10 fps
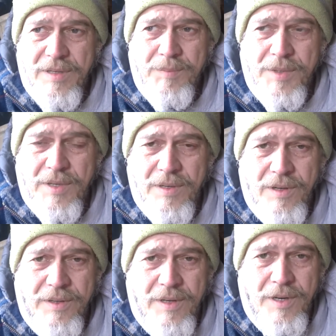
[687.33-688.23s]
But a
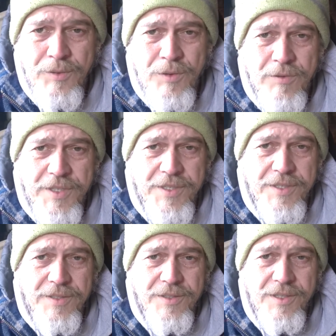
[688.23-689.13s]
lot of the local
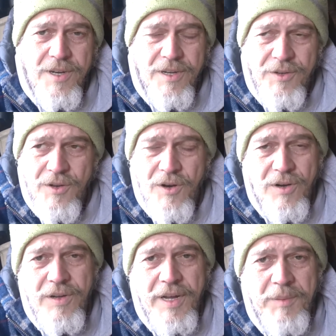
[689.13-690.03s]
residents are not
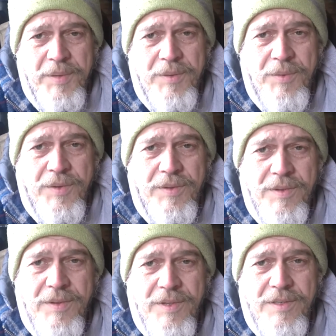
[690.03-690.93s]
happy with
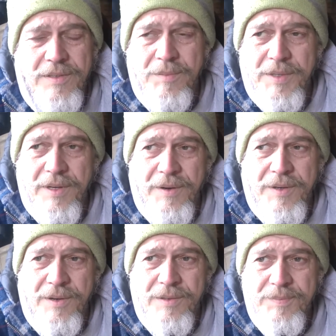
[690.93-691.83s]
things that have been going
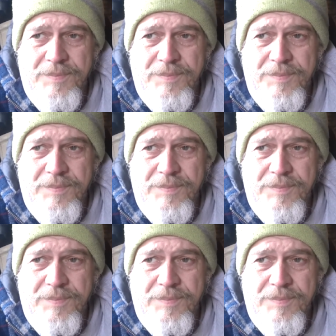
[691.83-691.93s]
on.